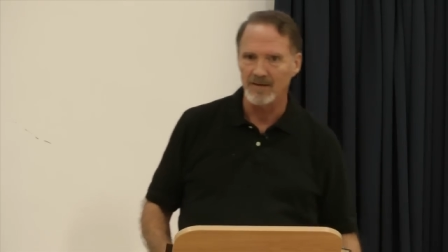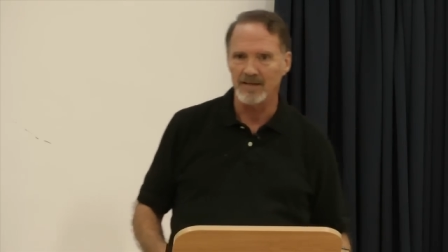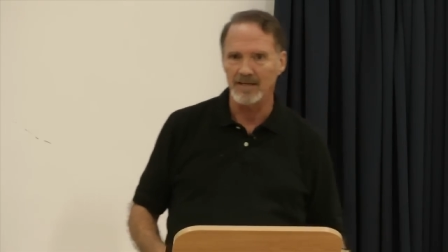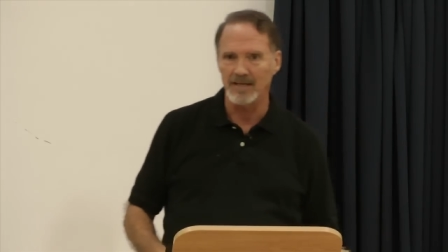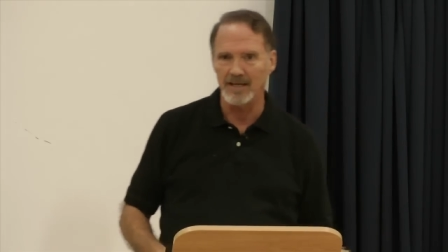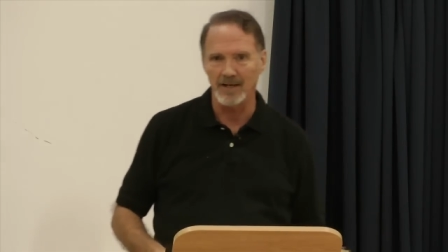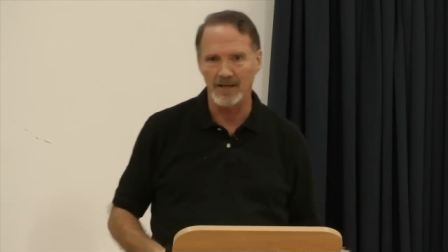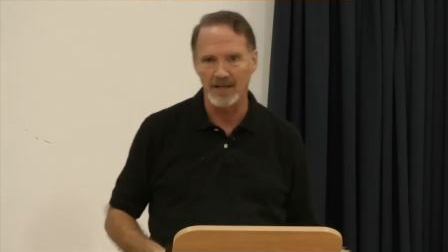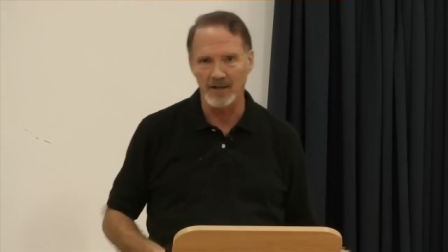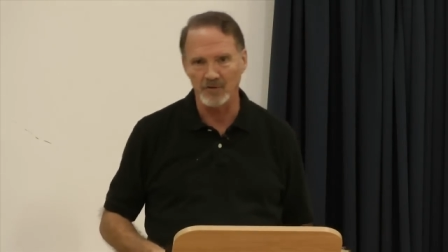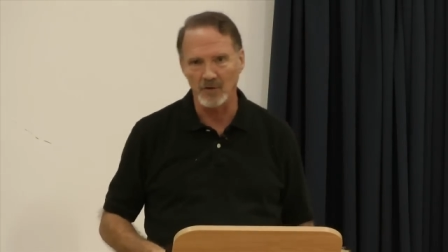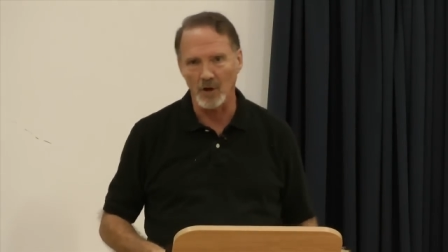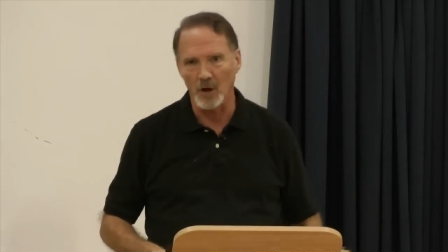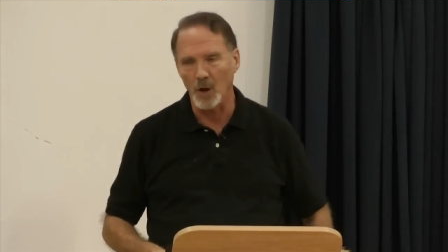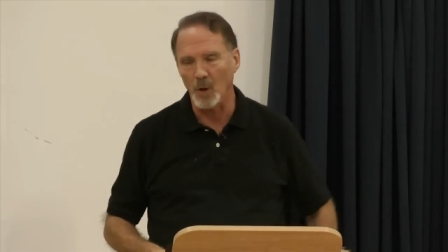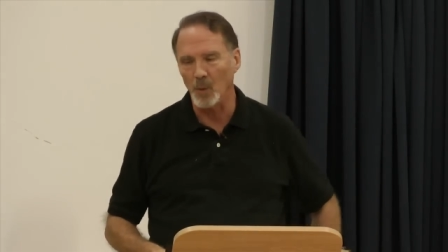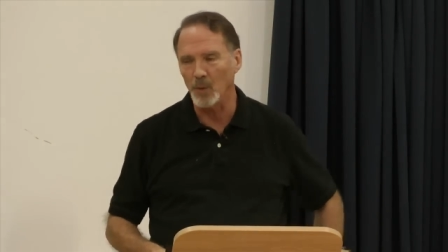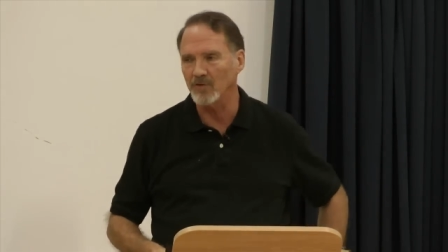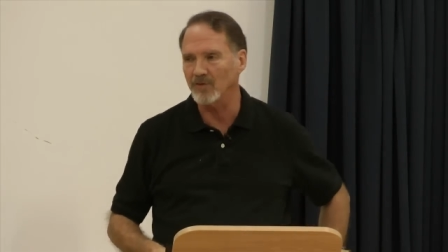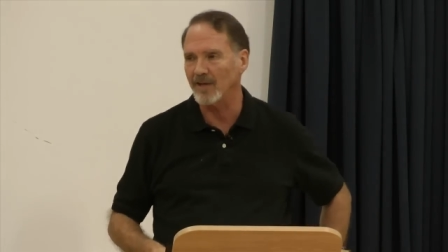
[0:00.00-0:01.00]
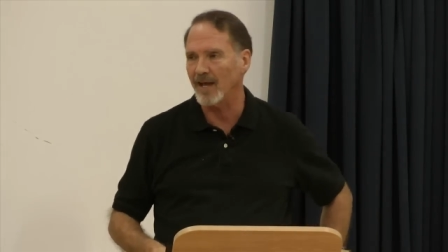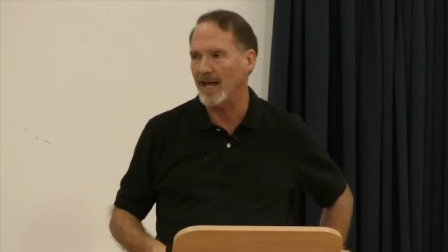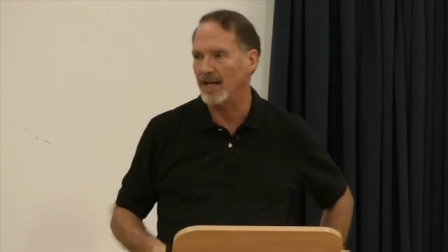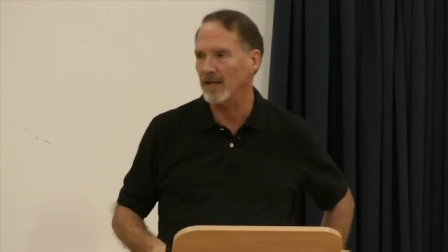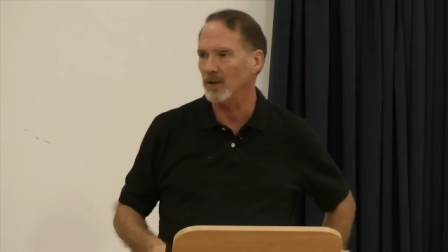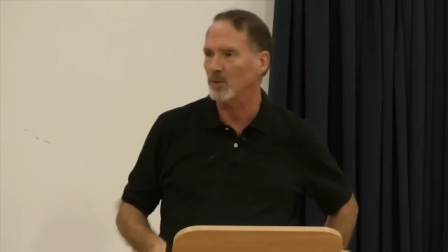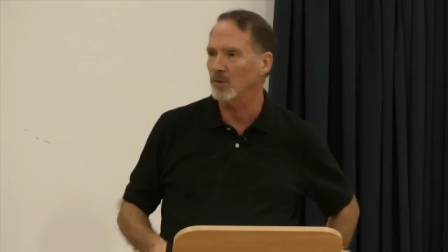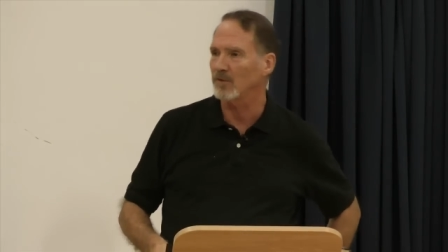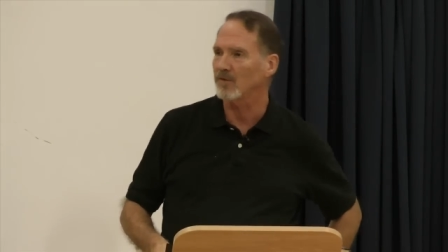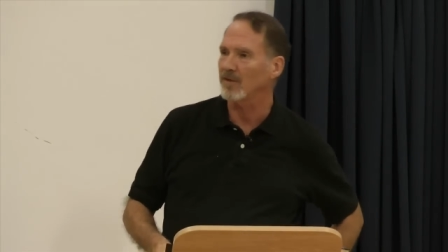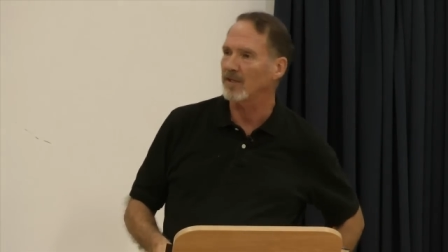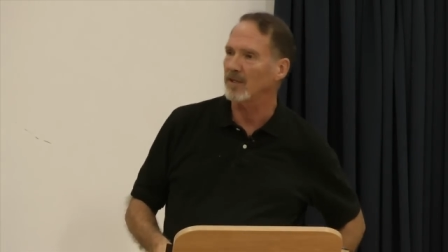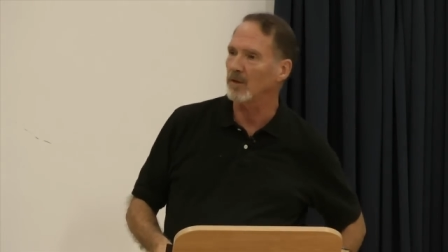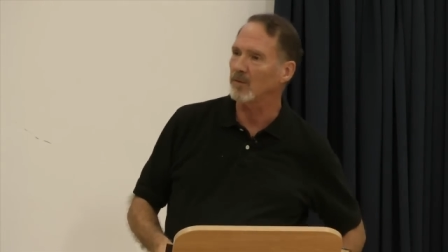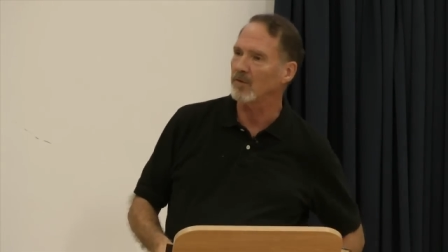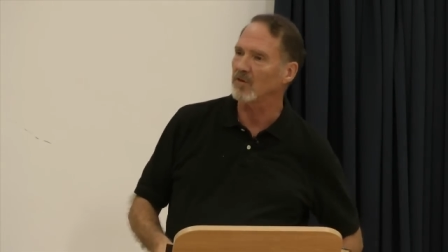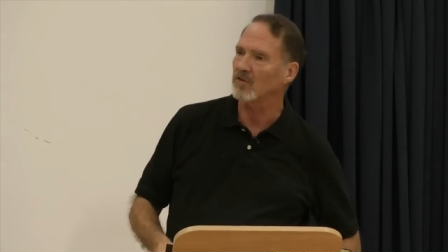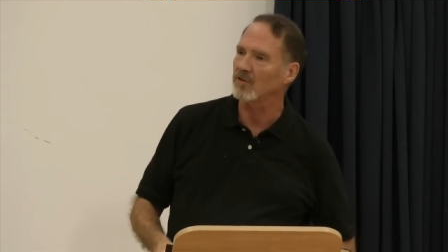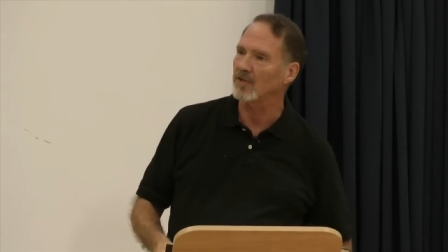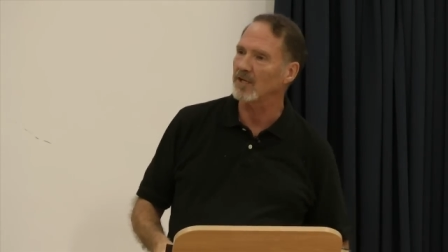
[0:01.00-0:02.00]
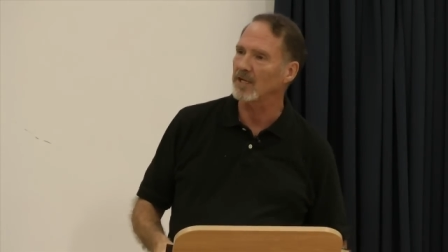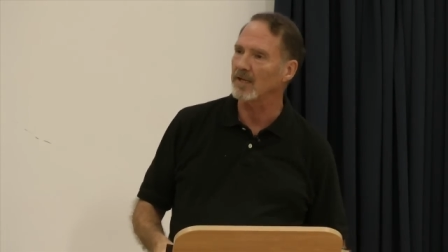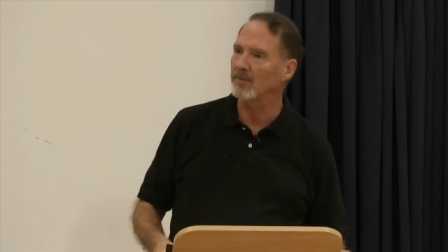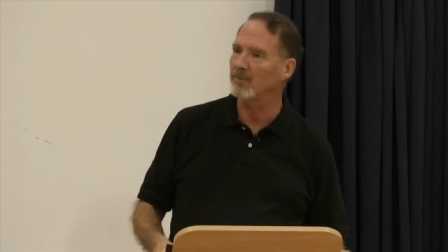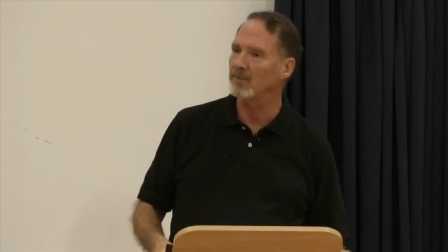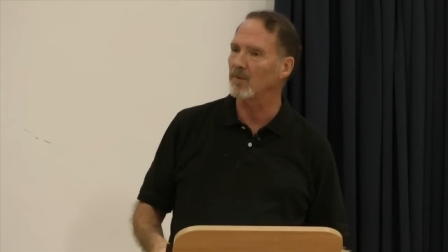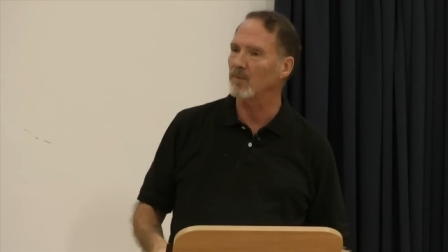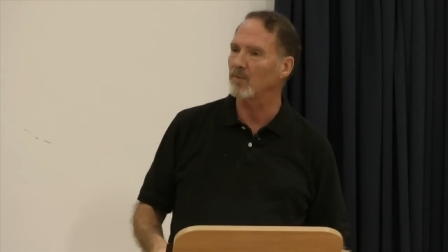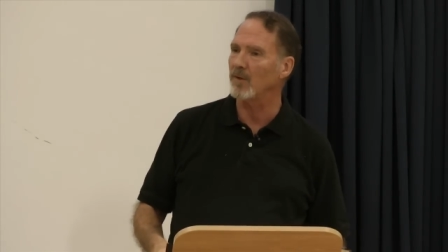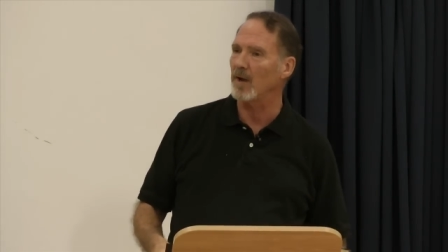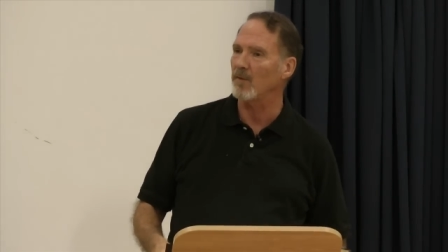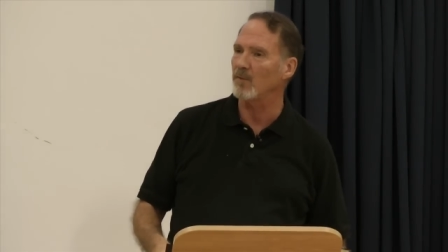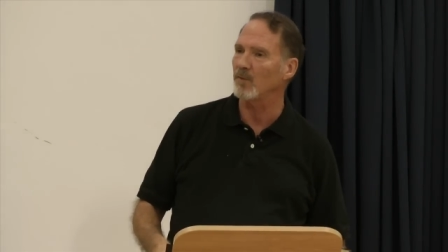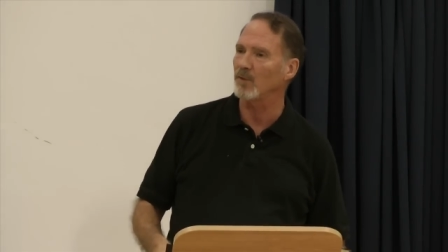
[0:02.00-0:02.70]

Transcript: And he's always adequate to heal the sick, even if I